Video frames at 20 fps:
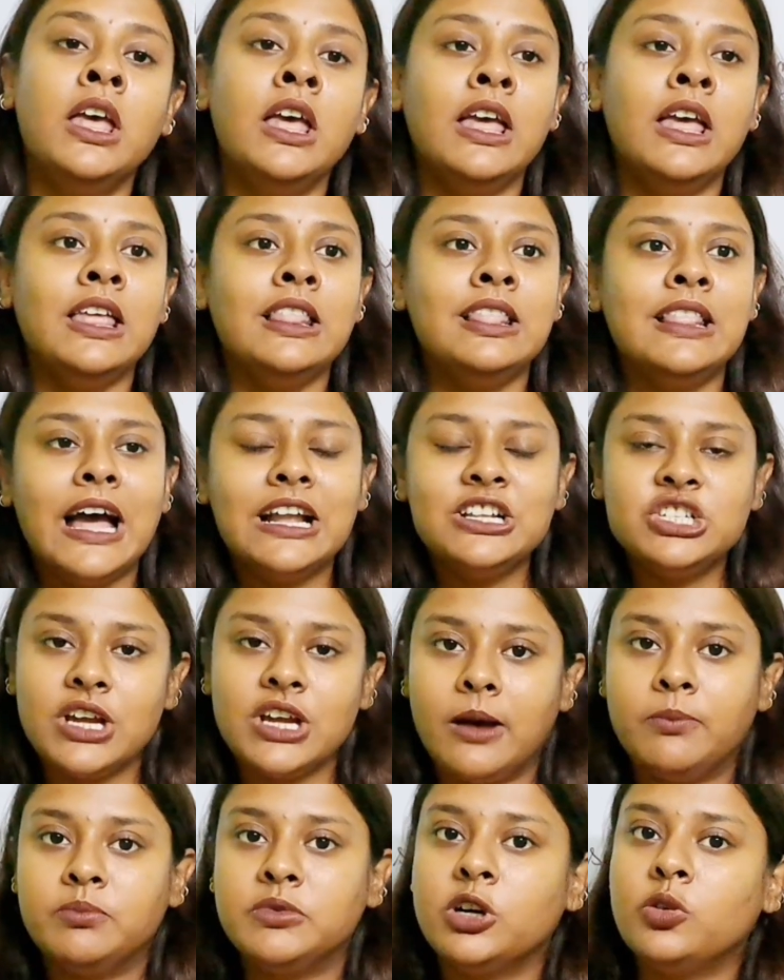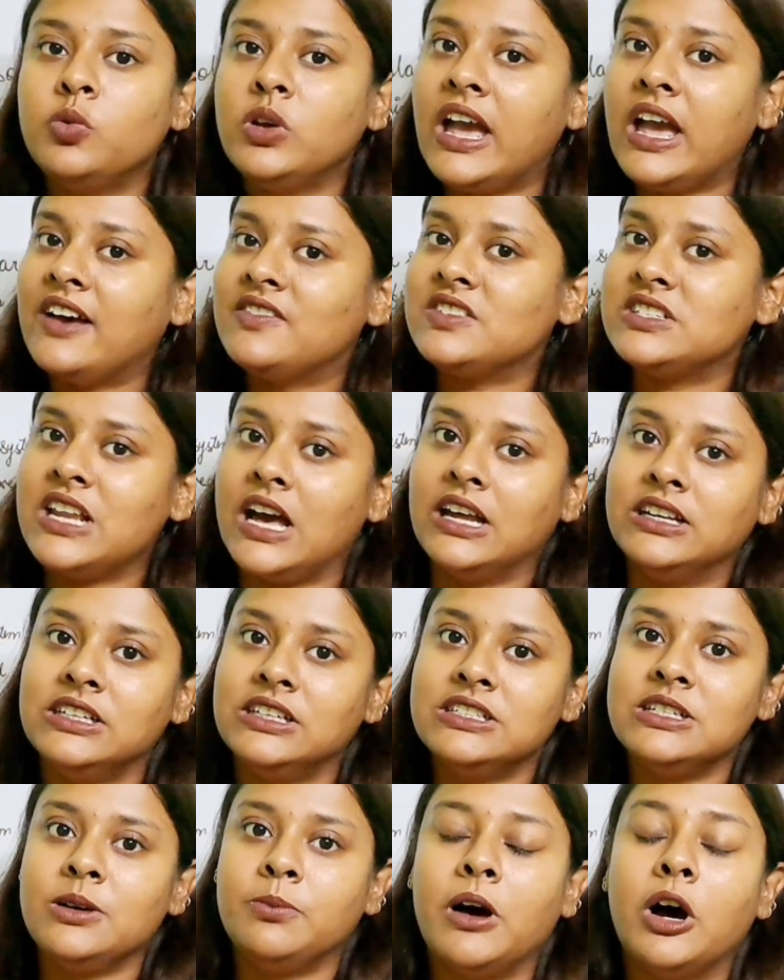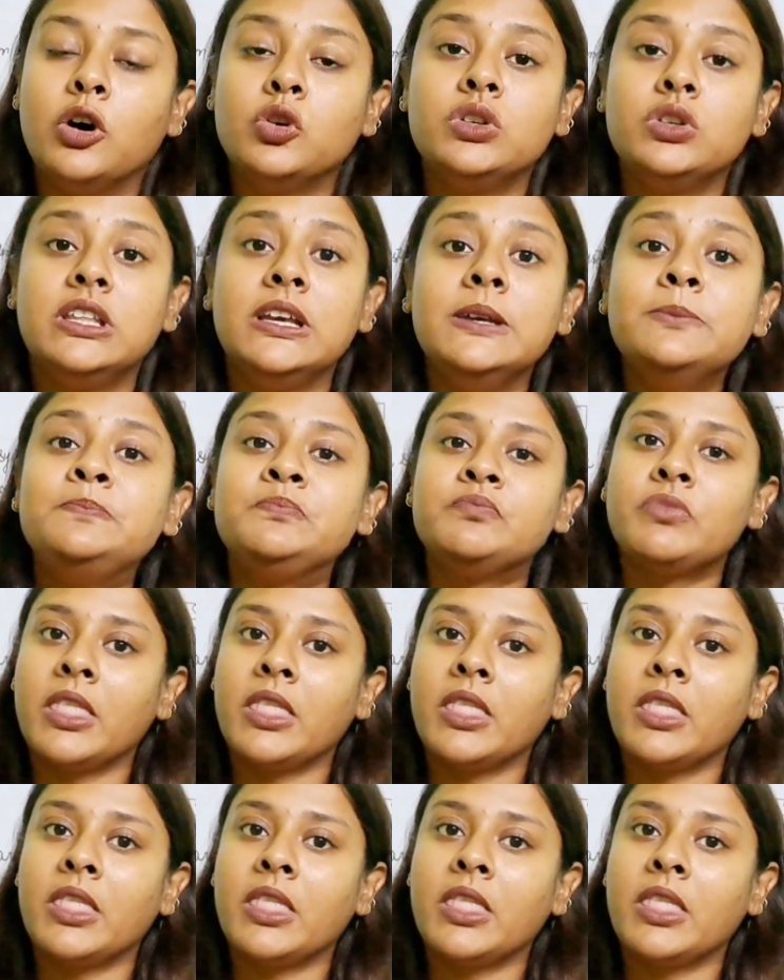In that chapter, we have studied about the